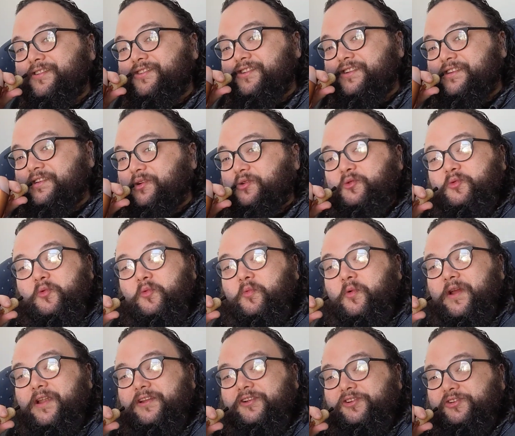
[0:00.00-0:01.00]
It's just a cool
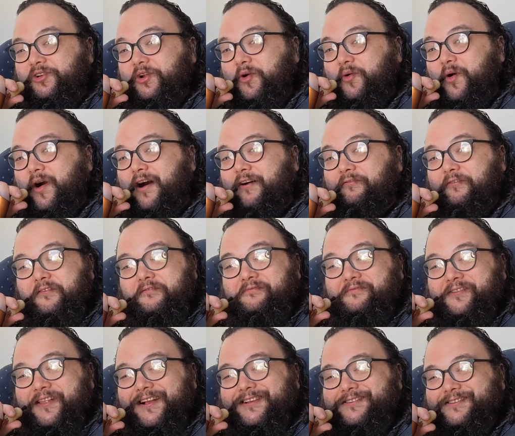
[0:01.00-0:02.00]
way to show off and
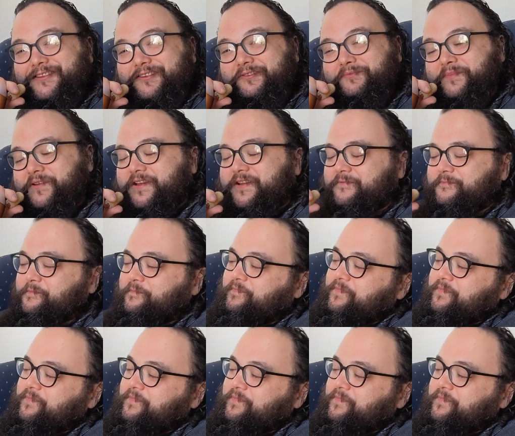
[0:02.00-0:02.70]
flex a little bit.